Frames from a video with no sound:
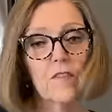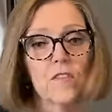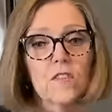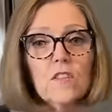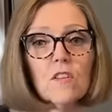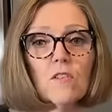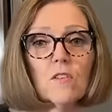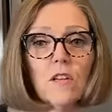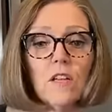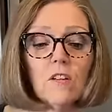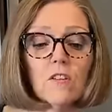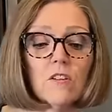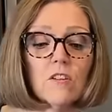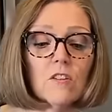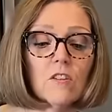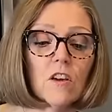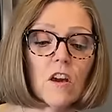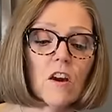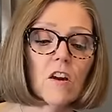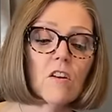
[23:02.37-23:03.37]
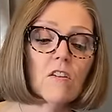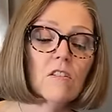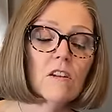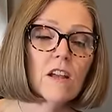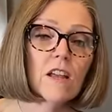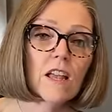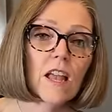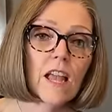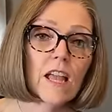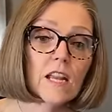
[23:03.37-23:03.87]
So here you go.
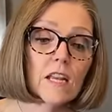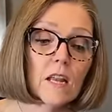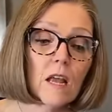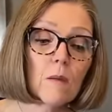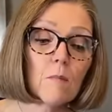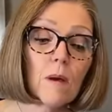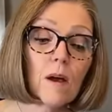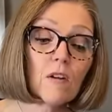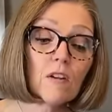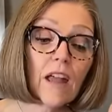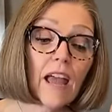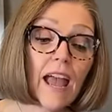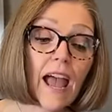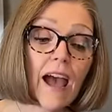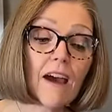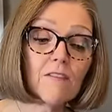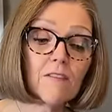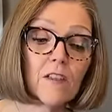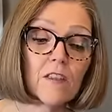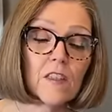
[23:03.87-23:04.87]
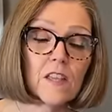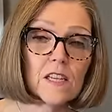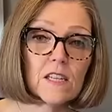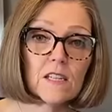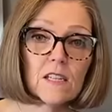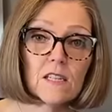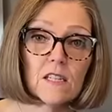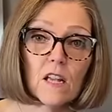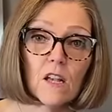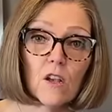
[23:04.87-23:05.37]
And about half of
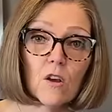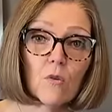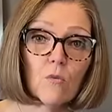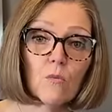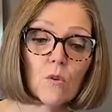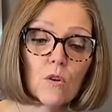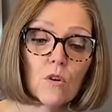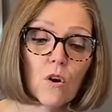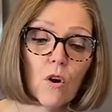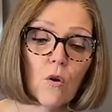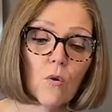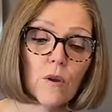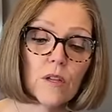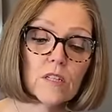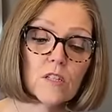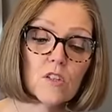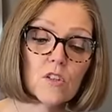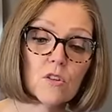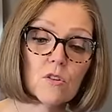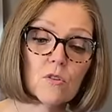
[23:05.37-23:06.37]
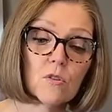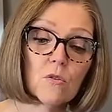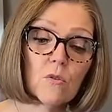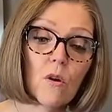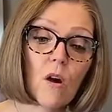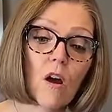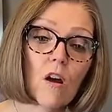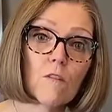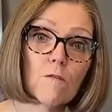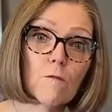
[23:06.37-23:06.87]
this will go
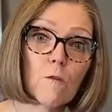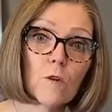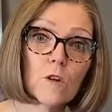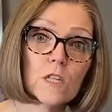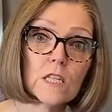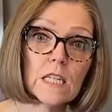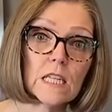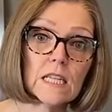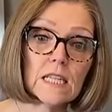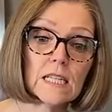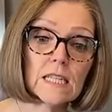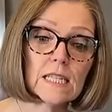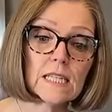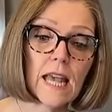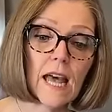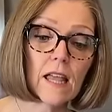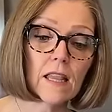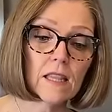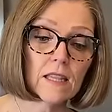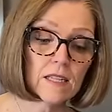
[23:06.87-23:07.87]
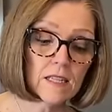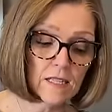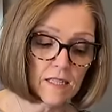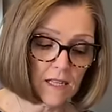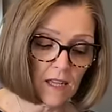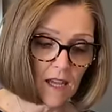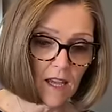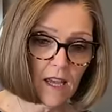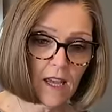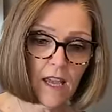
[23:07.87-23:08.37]
into our 14
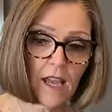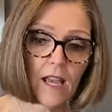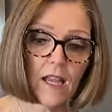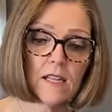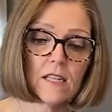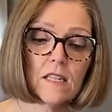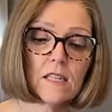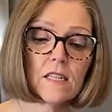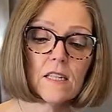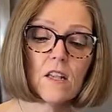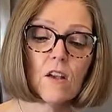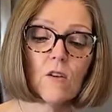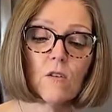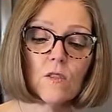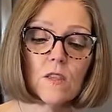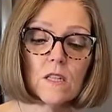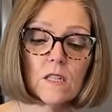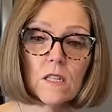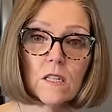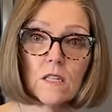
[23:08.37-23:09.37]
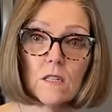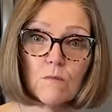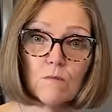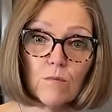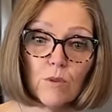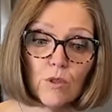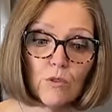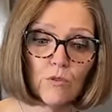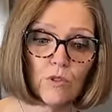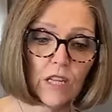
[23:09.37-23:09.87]
salads. And so this is a
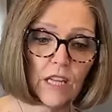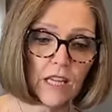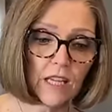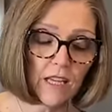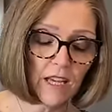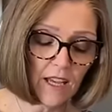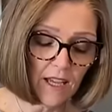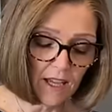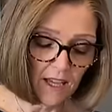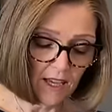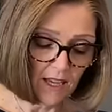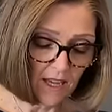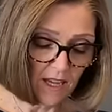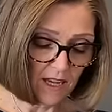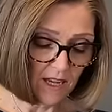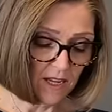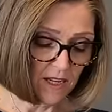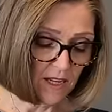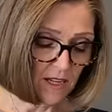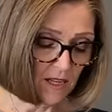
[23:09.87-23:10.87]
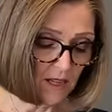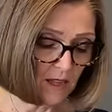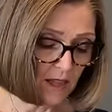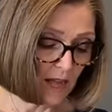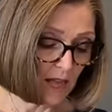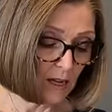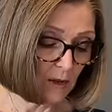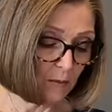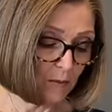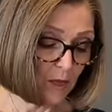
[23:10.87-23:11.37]
beauty, and
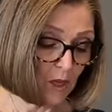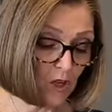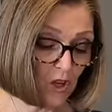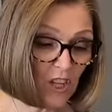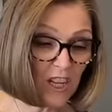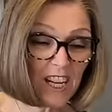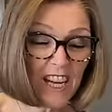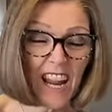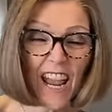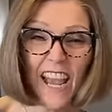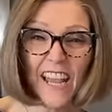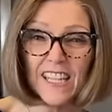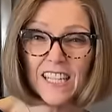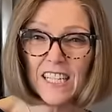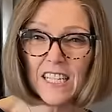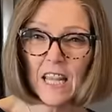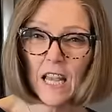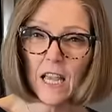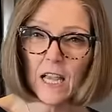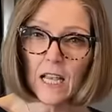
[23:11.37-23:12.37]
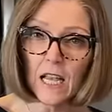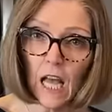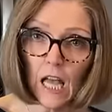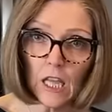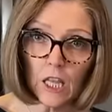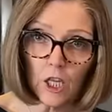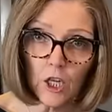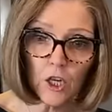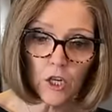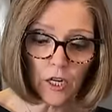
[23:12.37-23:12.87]
that'll be good. It adds
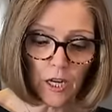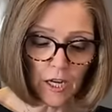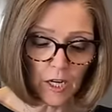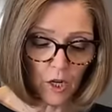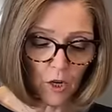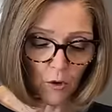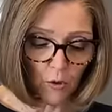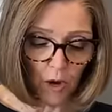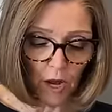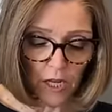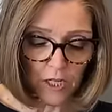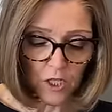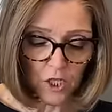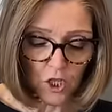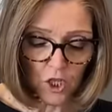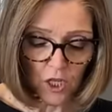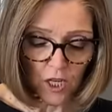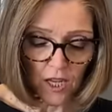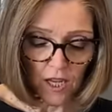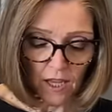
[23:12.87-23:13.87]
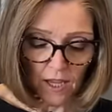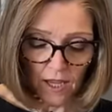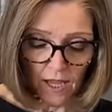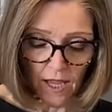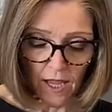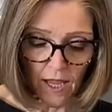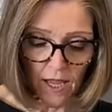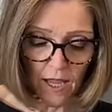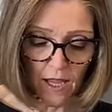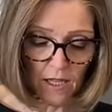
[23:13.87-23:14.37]
color and crunch,
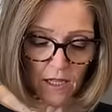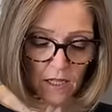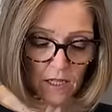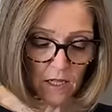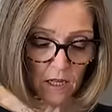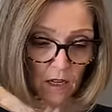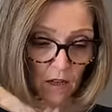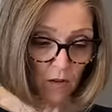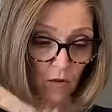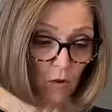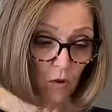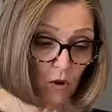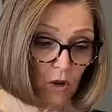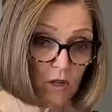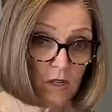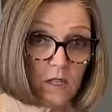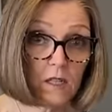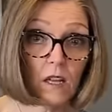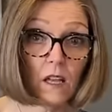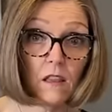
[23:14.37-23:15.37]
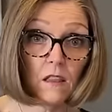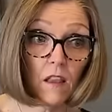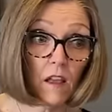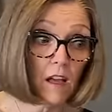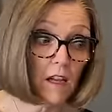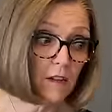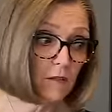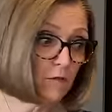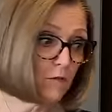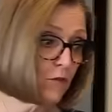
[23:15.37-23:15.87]
and of course a
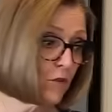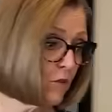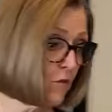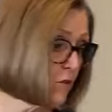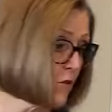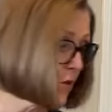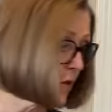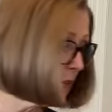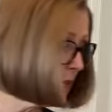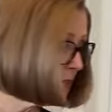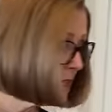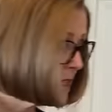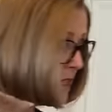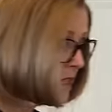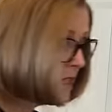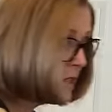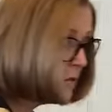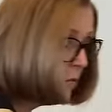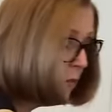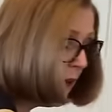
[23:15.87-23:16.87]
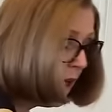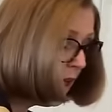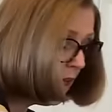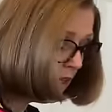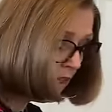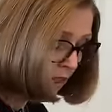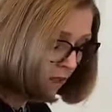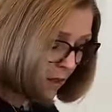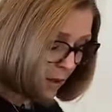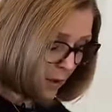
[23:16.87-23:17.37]
lot of nutrients as well.